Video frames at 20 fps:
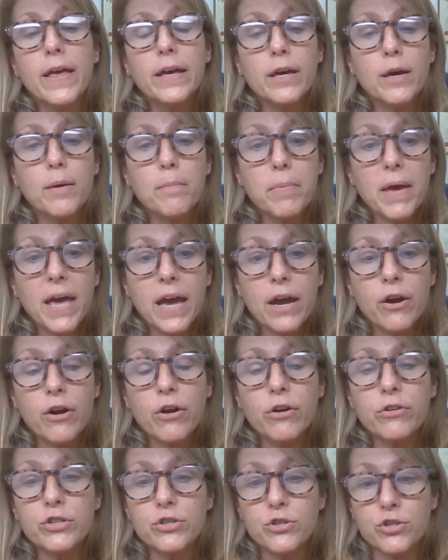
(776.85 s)

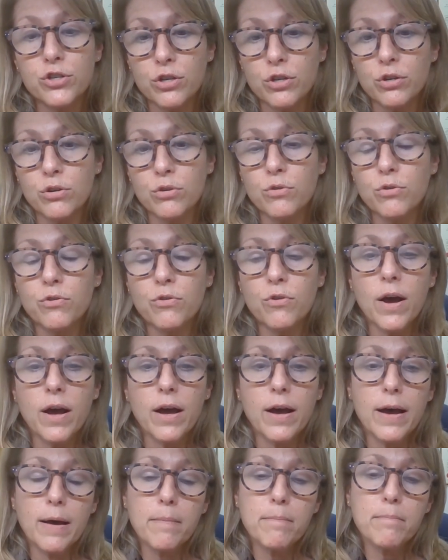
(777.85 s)
compared to
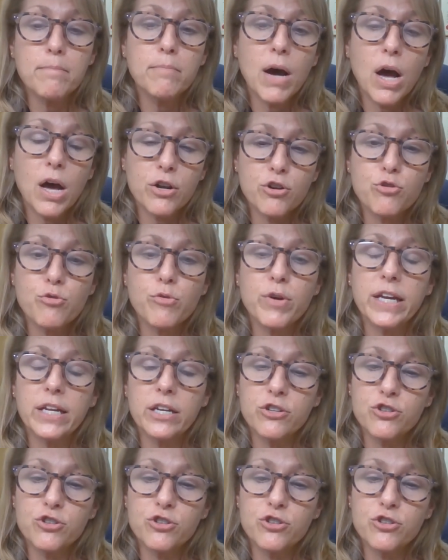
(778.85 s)
monitoring and